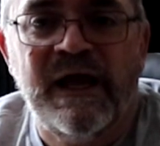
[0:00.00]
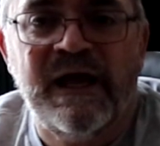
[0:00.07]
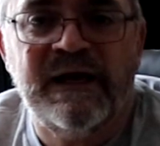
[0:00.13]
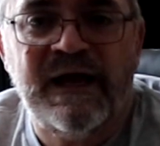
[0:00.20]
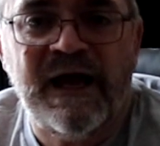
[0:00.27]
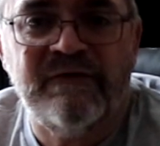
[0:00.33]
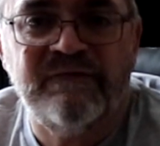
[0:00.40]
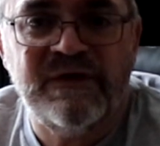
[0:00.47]

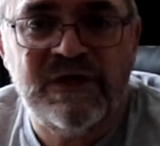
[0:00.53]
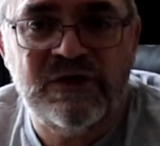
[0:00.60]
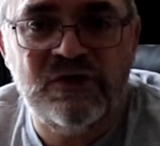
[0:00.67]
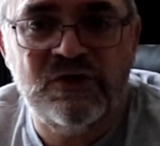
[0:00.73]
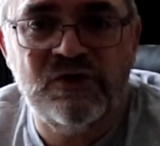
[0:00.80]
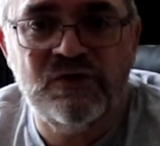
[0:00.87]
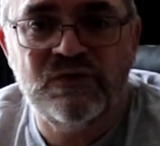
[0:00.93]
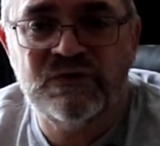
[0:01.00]
and having
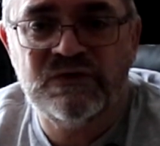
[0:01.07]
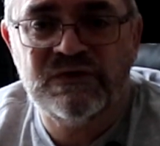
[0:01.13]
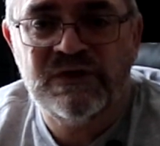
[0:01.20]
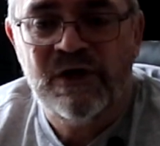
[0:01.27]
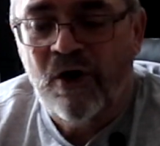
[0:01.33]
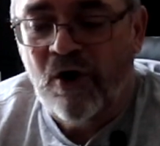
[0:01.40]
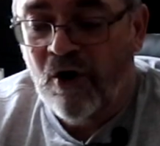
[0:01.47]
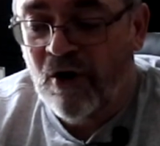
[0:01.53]

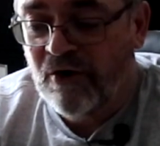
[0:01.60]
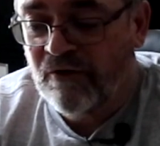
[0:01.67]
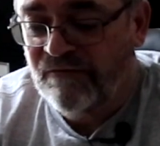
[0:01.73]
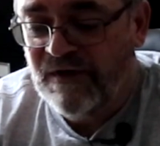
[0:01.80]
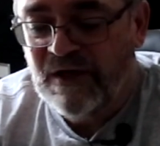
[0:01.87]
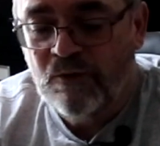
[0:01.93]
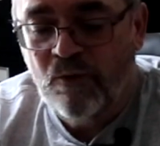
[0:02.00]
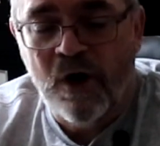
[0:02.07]
used
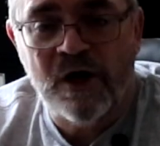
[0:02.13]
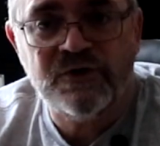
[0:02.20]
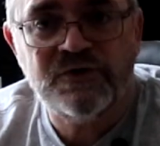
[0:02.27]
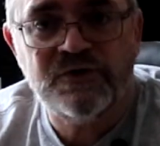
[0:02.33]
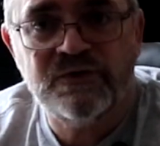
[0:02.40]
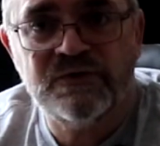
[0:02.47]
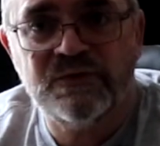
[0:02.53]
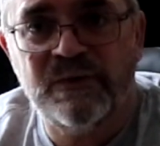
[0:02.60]
RV
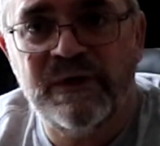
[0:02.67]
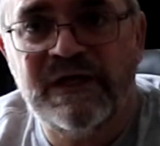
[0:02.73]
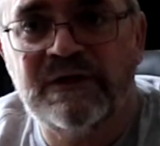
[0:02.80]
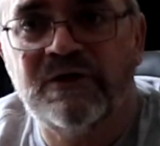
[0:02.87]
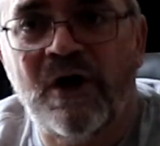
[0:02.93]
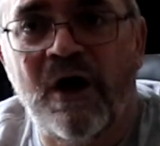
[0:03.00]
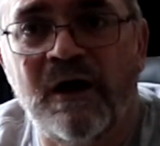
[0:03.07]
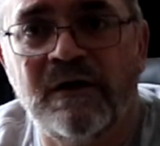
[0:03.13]
washers. We
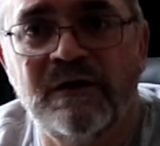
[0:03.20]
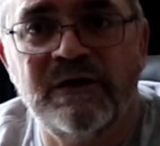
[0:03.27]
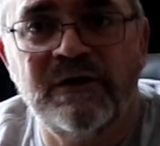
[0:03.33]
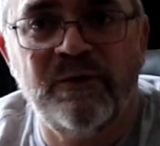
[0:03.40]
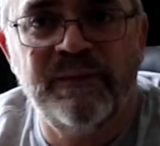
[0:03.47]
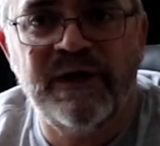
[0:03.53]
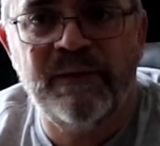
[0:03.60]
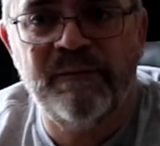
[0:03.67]
can talk a
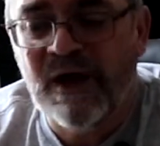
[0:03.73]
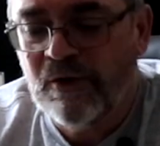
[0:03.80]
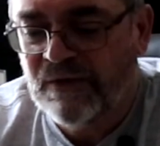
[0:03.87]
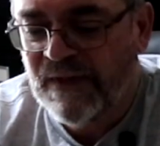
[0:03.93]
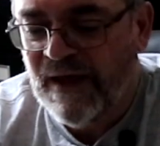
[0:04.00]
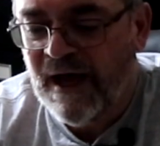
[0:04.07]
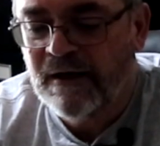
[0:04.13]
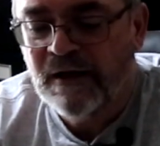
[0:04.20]
little bit
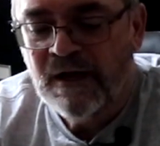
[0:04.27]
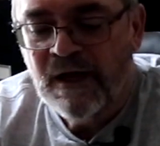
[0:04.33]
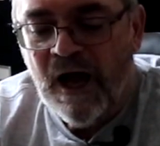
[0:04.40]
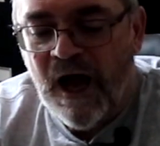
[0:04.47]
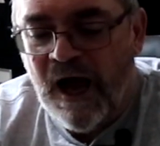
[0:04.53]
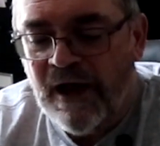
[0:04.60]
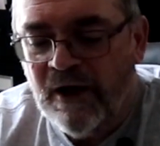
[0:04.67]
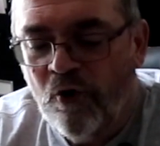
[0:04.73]
about that.
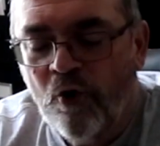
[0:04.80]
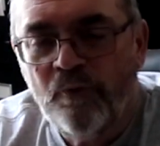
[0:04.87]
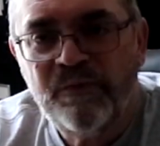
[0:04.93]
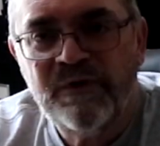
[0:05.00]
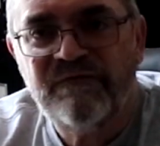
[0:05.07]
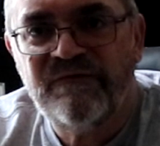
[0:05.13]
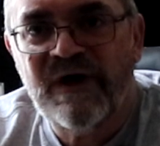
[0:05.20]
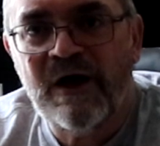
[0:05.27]
I hope
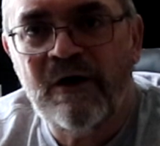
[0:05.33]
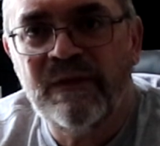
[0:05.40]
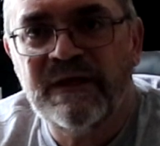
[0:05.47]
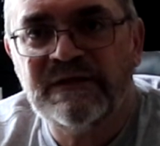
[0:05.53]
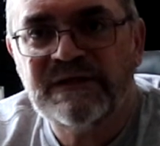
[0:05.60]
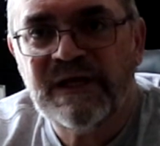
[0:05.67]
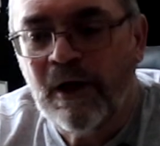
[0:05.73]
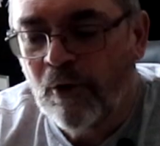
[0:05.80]
you found
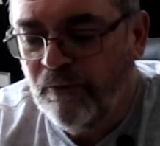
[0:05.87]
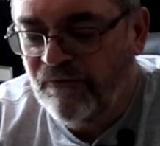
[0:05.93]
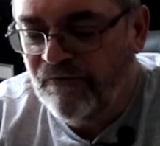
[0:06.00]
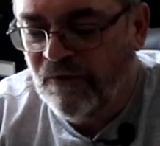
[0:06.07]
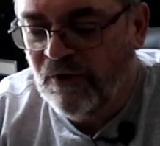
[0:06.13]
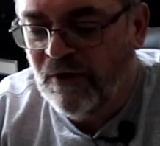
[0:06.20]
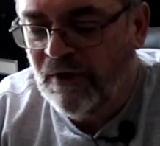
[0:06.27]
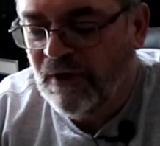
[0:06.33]
this
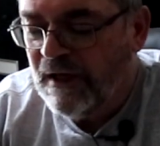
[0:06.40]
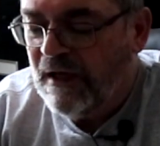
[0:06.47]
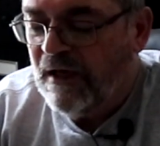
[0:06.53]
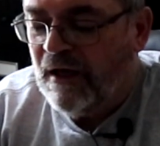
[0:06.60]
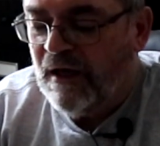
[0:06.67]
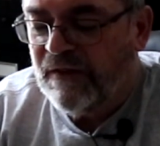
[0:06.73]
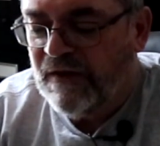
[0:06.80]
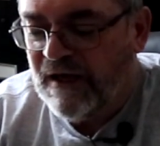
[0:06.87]
helpful.
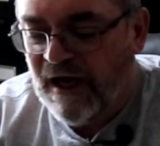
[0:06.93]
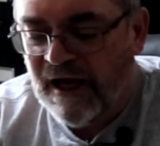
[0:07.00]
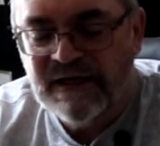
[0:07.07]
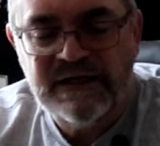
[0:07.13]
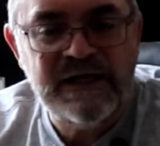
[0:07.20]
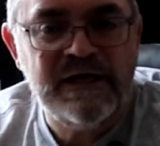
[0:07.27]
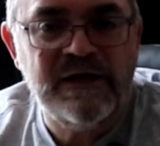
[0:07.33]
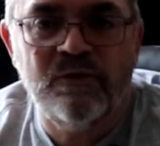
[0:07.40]
The
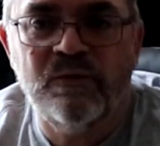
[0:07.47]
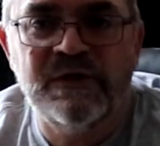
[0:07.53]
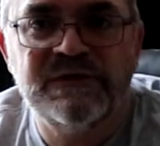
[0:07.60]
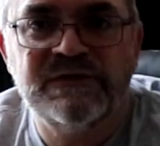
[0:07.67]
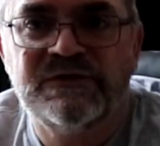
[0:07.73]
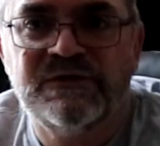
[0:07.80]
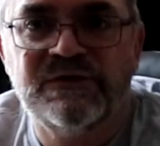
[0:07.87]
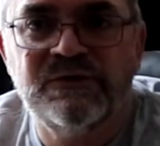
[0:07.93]
idea
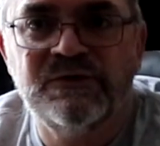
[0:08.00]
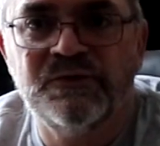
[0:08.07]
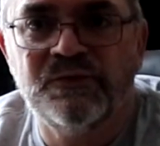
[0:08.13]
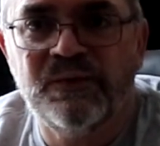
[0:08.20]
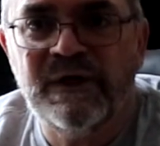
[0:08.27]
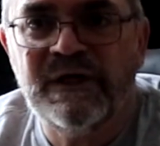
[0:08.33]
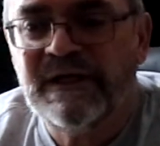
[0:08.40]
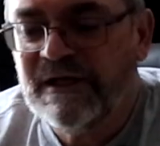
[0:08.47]
was to
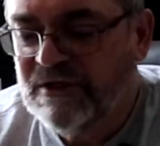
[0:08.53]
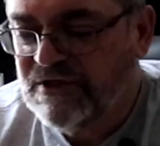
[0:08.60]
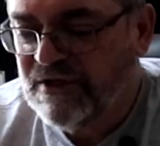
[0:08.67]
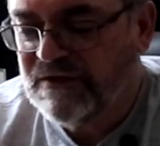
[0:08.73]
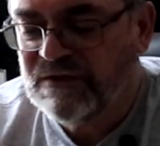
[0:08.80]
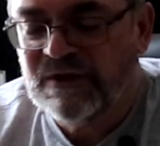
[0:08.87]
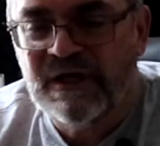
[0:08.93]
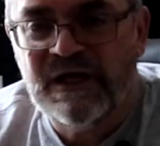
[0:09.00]
really
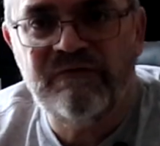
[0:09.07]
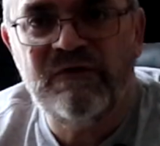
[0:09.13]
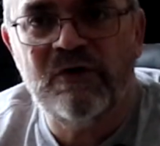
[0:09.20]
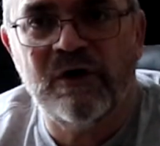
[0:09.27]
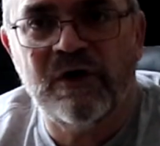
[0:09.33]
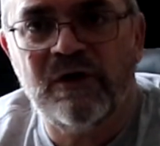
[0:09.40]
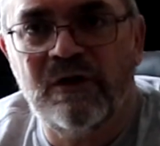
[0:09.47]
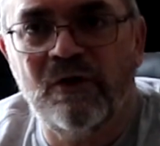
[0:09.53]
just give
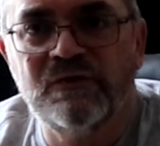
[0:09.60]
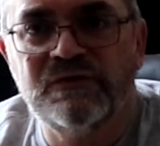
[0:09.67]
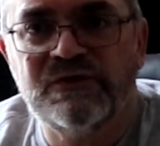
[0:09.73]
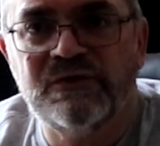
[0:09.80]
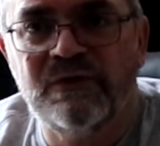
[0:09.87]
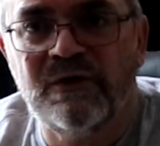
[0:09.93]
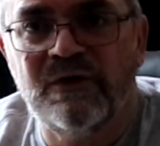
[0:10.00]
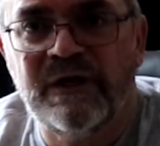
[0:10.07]
you a
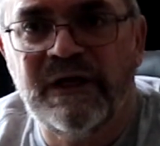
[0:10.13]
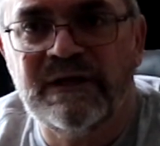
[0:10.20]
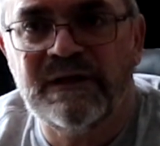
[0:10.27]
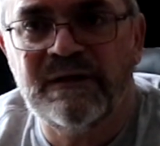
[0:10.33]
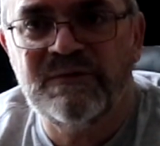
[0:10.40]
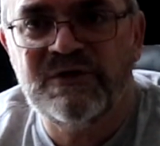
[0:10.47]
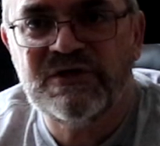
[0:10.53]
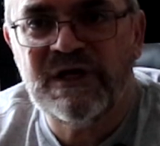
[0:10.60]
closer look at
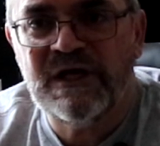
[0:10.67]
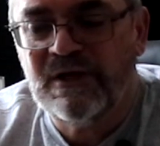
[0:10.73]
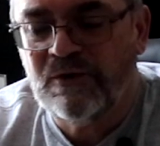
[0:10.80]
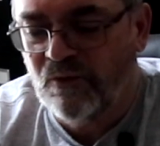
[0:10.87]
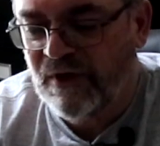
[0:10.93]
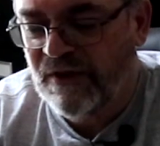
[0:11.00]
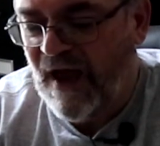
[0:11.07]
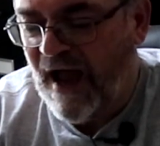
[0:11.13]
the
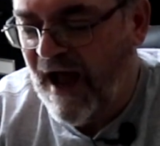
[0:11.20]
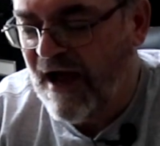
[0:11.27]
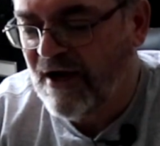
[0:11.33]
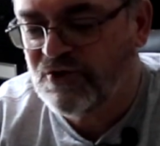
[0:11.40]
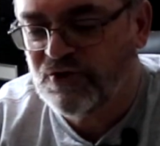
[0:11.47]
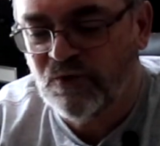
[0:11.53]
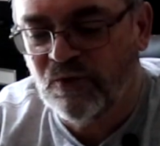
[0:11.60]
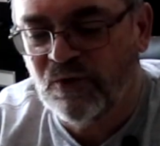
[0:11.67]
machine with
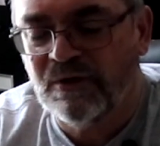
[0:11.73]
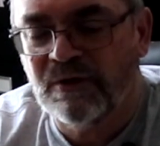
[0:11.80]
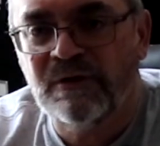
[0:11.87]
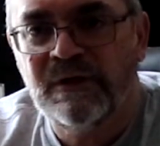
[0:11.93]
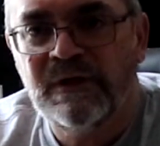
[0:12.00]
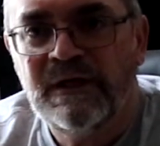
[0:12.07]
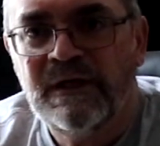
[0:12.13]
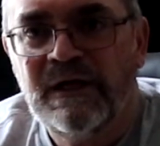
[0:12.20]
actual